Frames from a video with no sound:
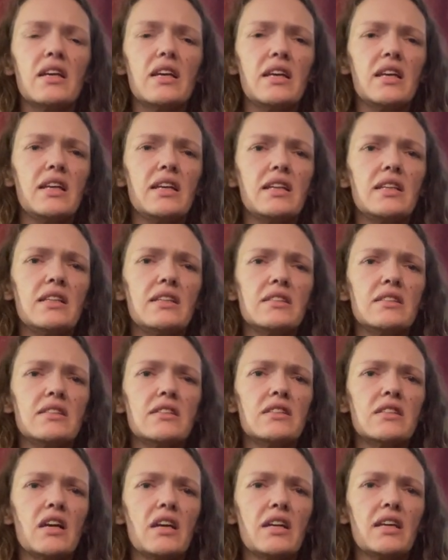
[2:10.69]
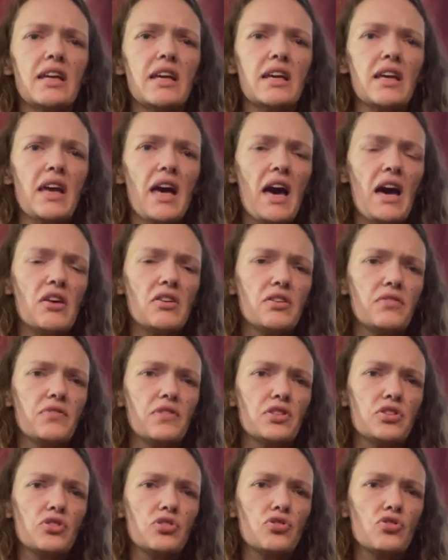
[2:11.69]
he's sucking out of a
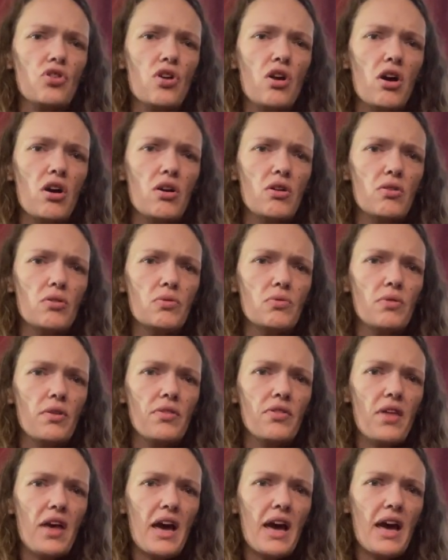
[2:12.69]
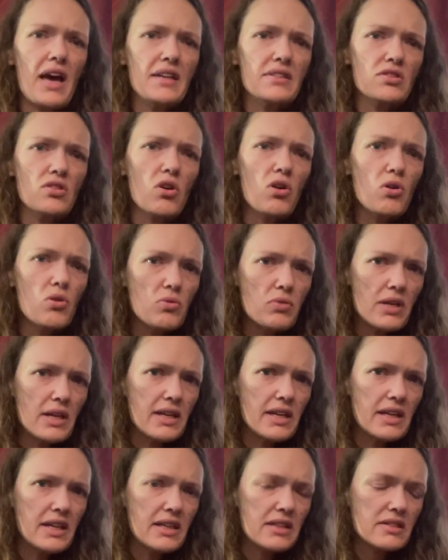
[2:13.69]
straw that has a hole in
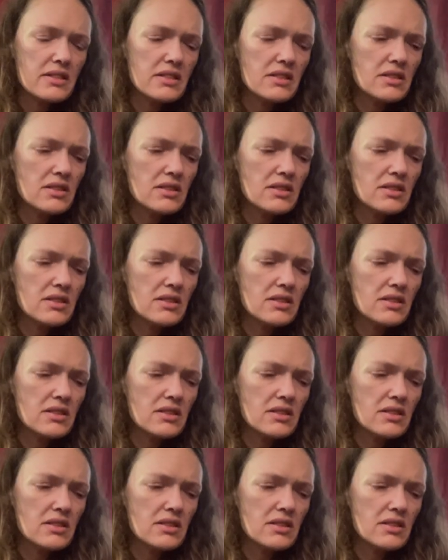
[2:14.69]
it.